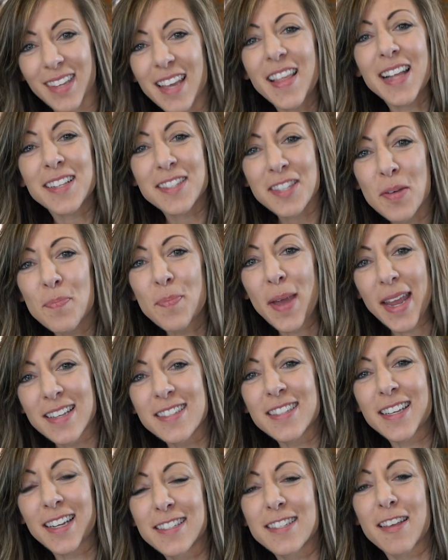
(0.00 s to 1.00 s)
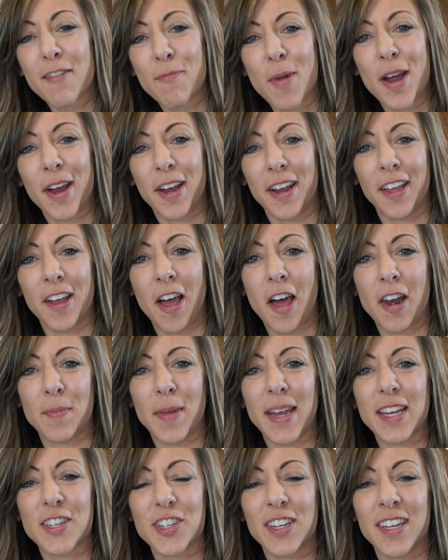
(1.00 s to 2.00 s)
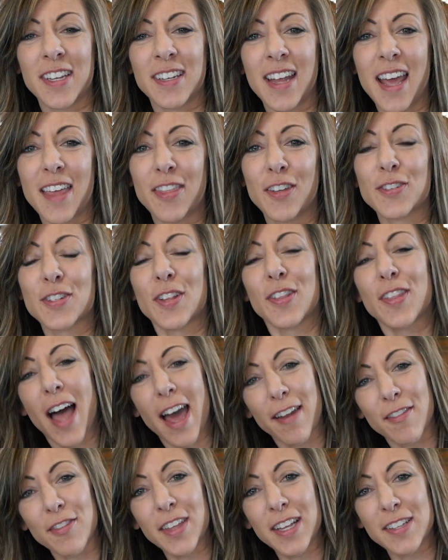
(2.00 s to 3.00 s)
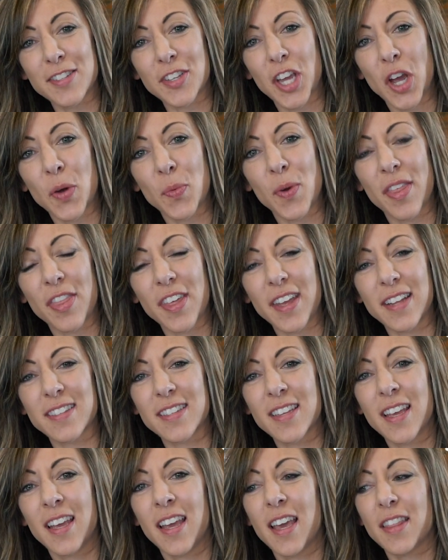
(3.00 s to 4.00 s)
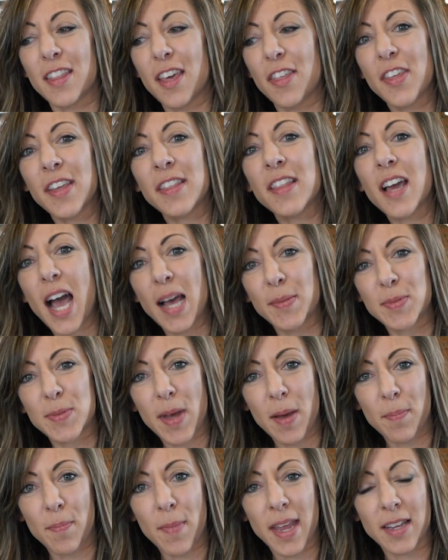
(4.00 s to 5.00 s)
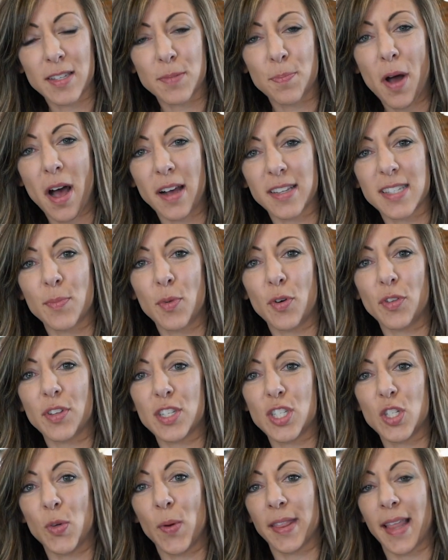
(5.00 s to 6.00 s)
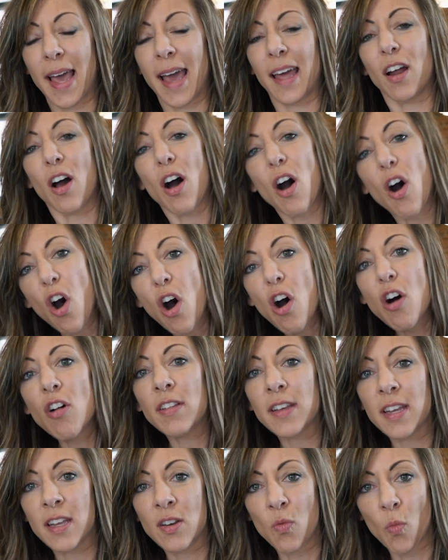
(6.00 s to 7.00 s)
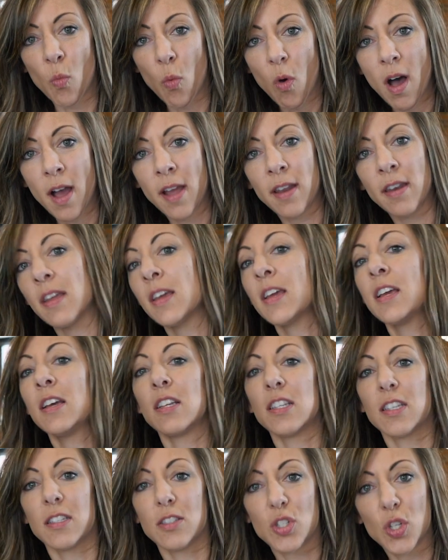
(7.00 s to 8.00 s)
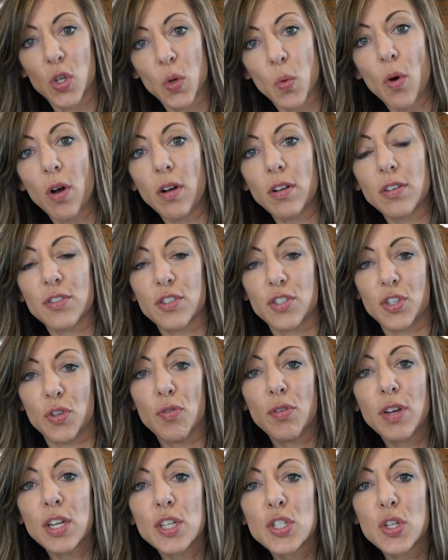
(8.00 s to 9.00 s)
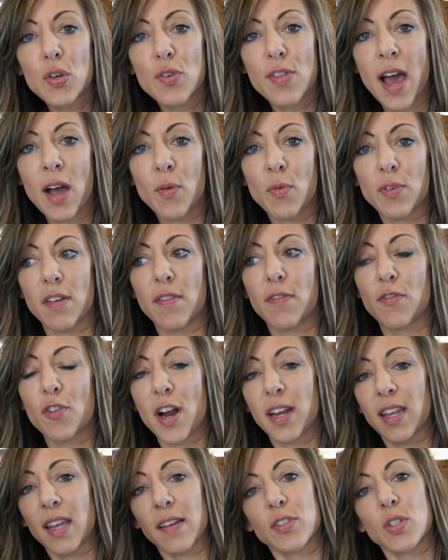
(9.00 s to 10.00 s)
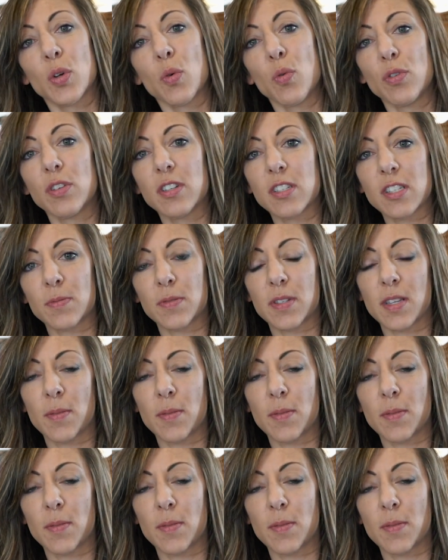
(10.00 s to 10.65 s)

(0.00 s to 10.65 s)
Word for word: That's the basics of marketing automation, and there's a lot of things that go with it. The thing that HubSpot makes possible is doing that all in one tool. So you can do that with a variety of tools.